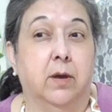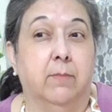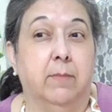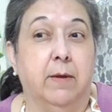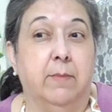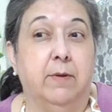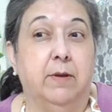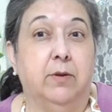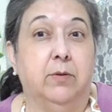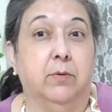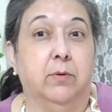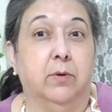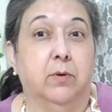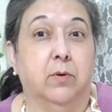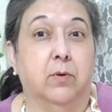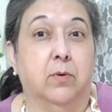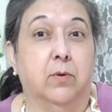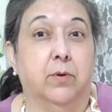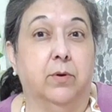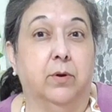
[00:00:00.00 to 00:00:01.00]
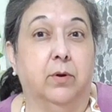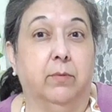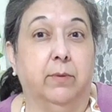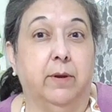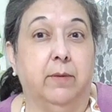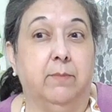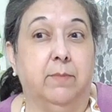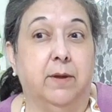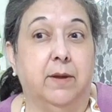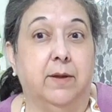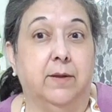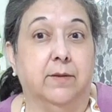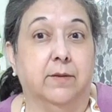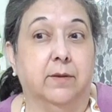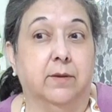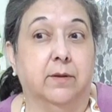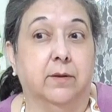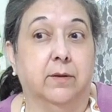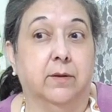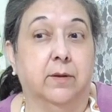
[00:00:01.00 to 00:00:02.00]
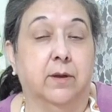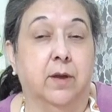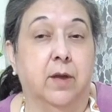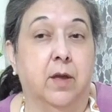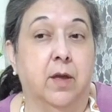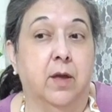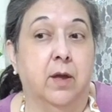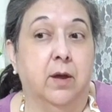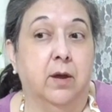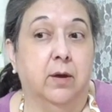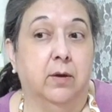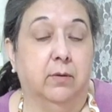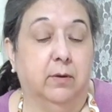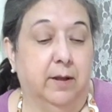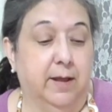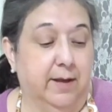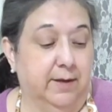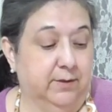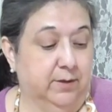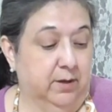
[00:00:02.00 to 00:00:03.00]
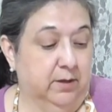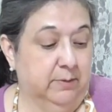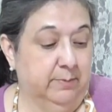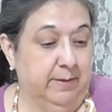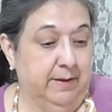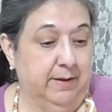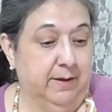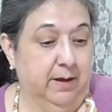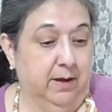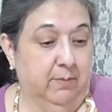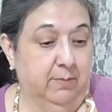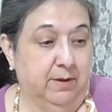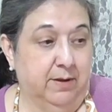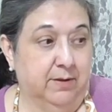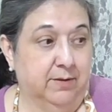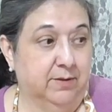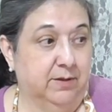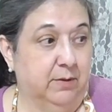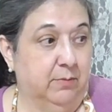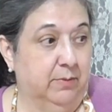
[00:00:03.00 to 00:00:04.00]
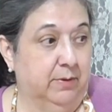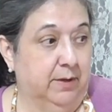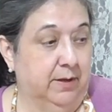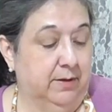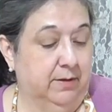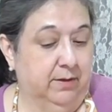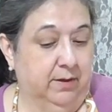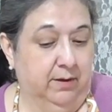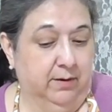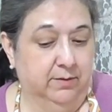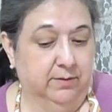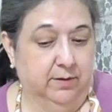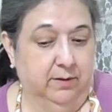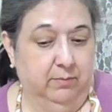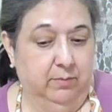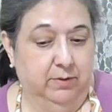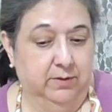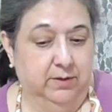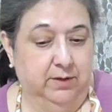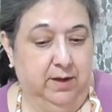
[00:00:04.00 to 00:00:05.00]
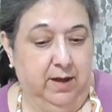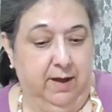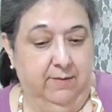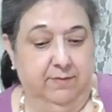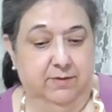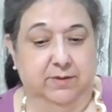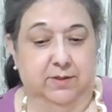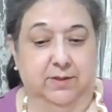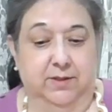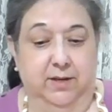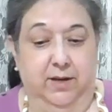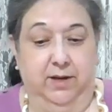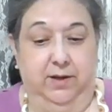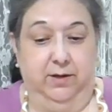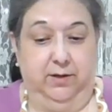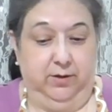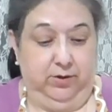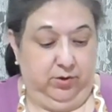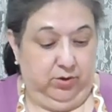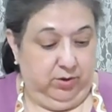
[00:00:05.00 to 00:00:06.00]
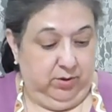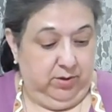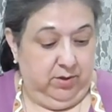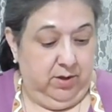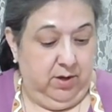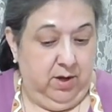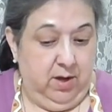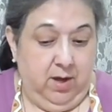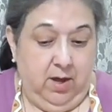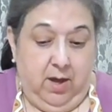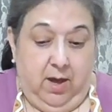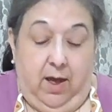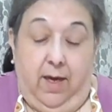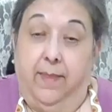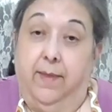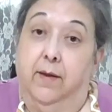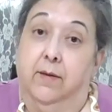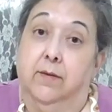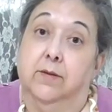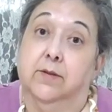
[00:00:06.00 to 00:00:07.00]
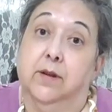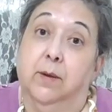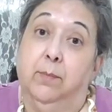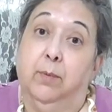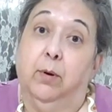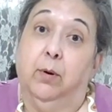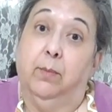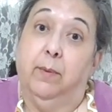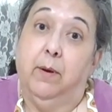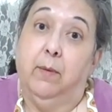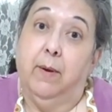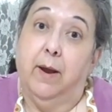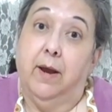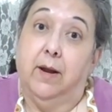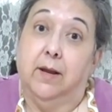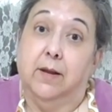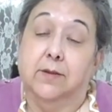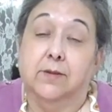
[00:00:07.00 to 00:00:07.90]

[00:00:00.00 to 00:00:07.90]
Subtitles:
Maybe doing corn or green beans. Well, ask hubby and see what he thinks he wants to have as a side dish. And then supper will be ready.